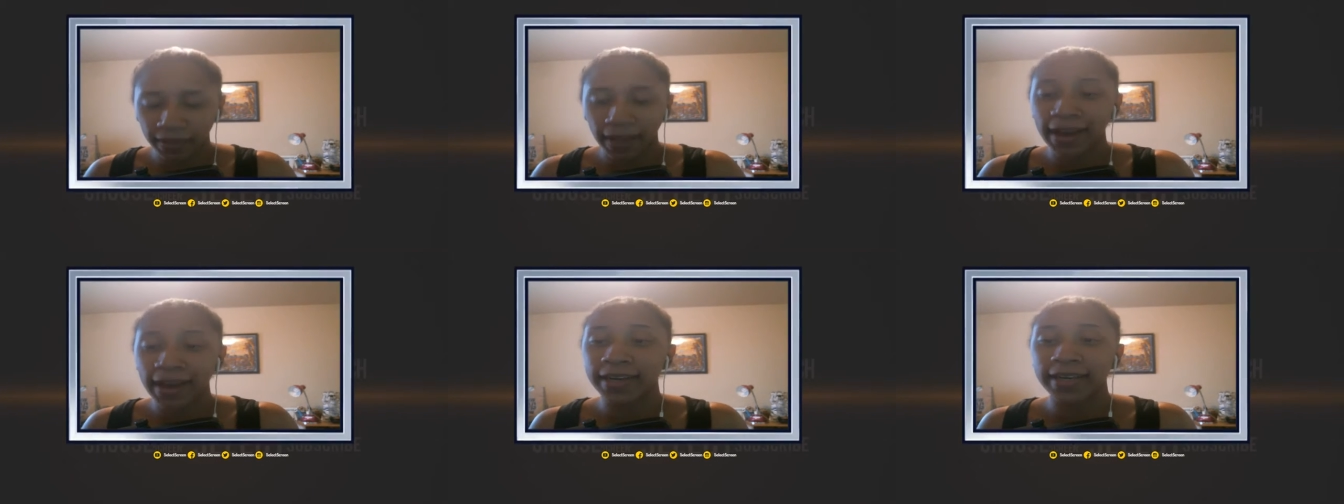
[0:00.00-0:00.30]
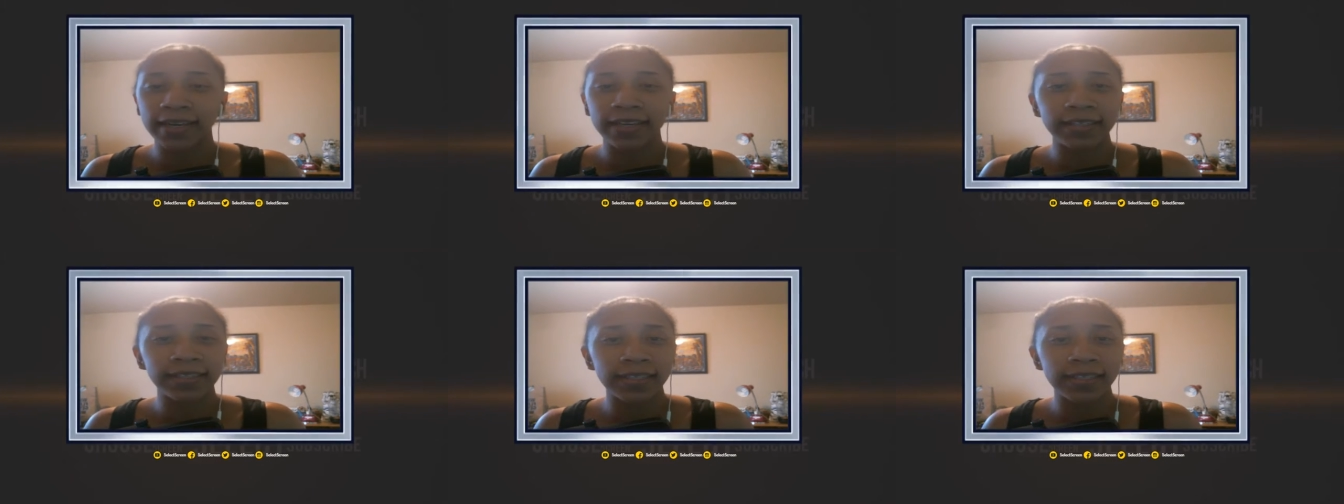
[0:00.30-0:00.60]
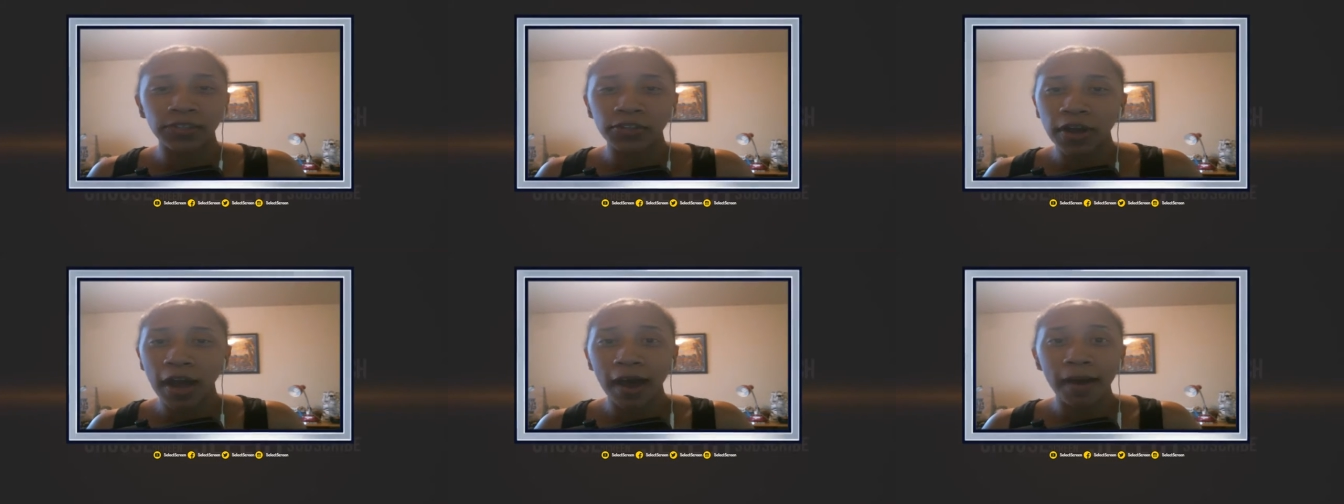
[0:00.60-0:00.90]
It does
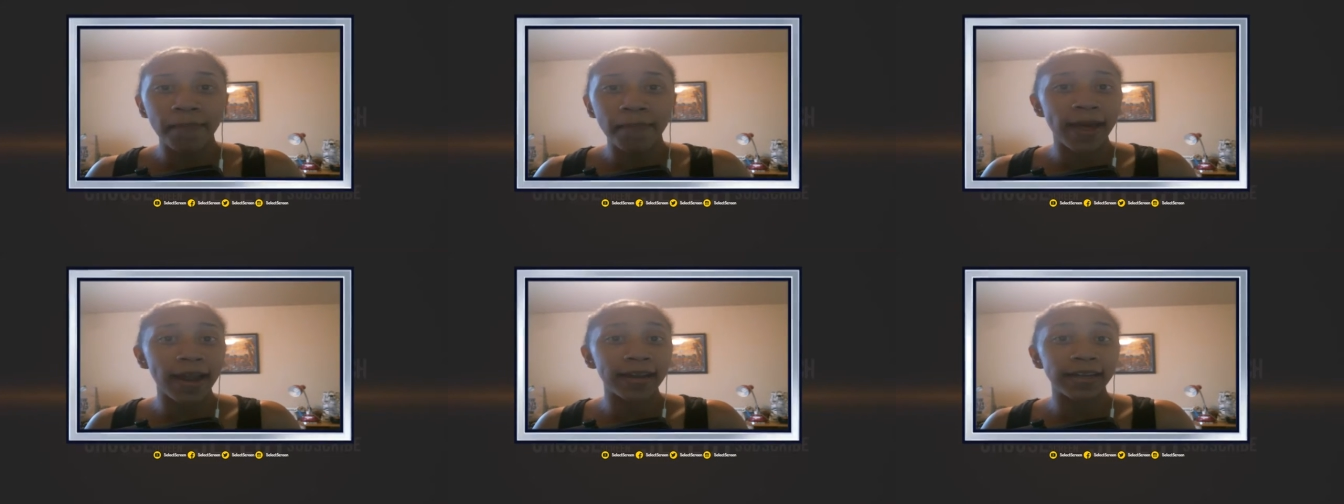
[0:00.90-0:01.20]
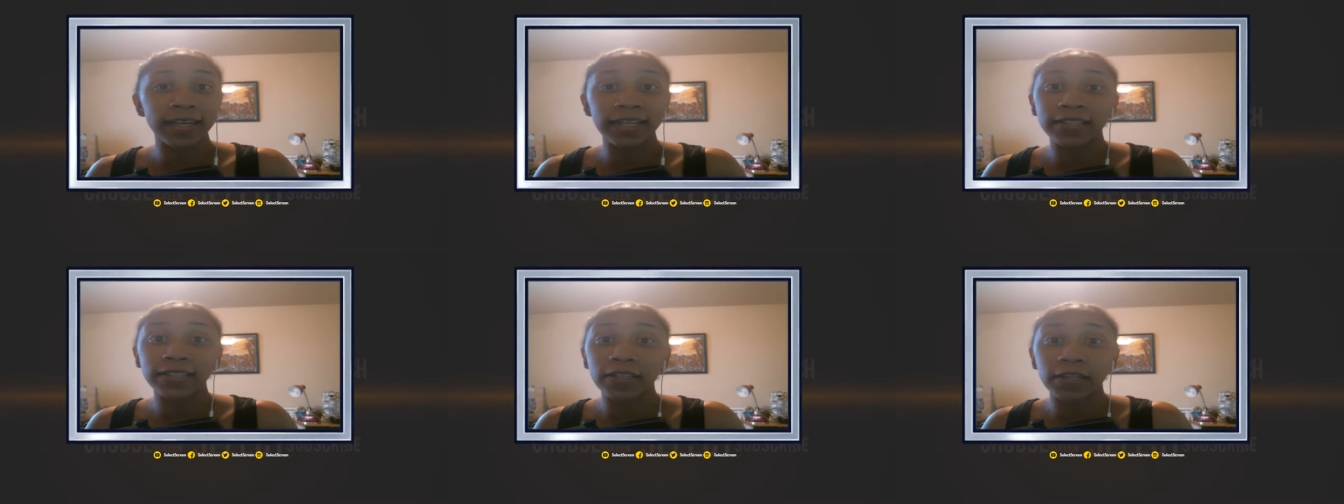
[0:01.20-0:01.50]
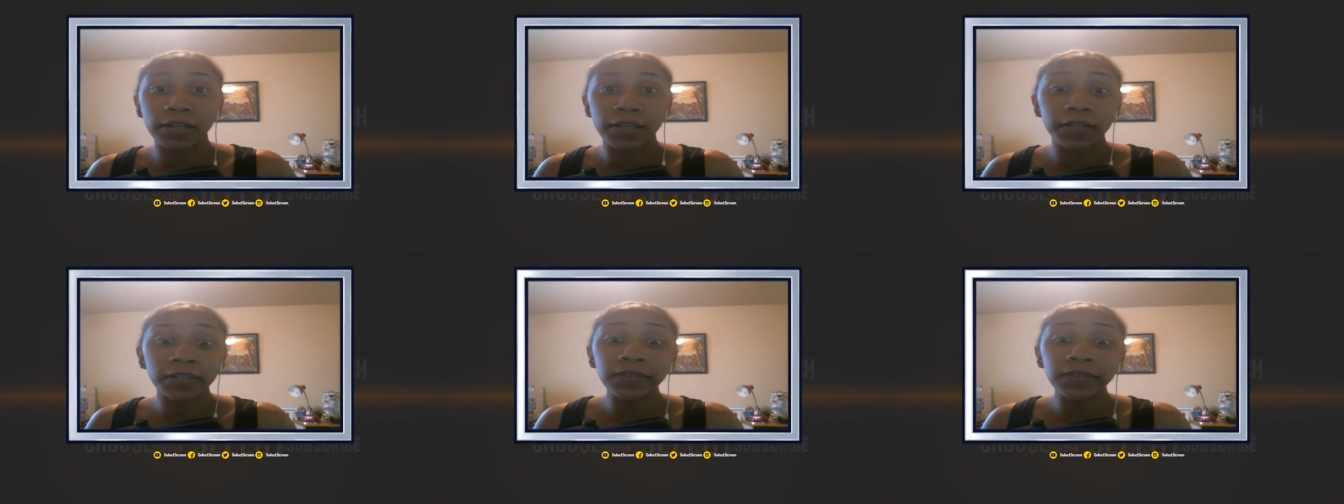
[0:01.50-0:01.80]
the job that it needs
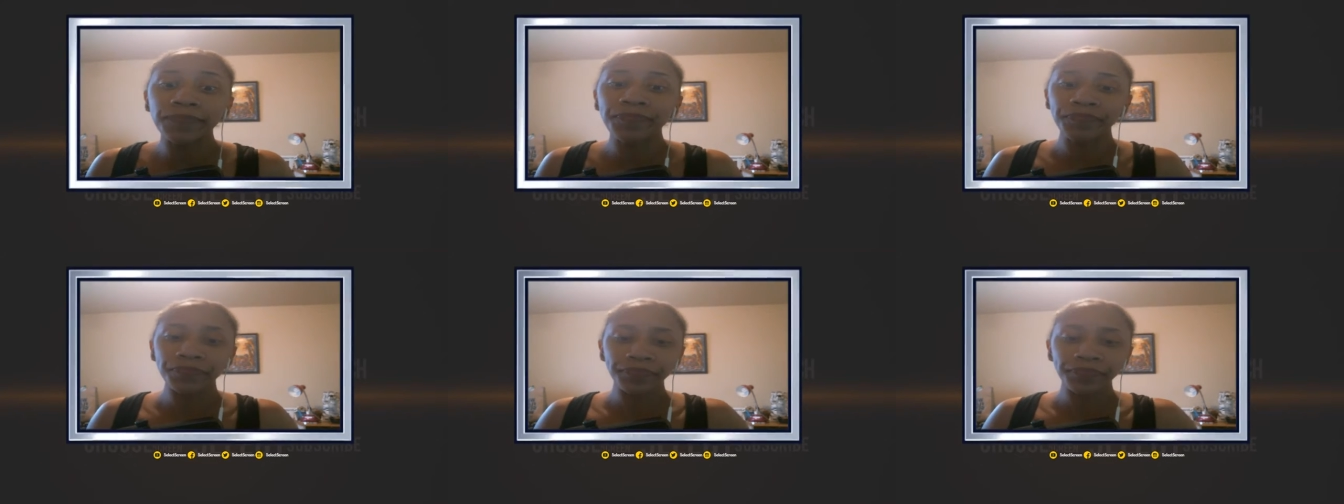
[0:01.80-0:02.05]
to do.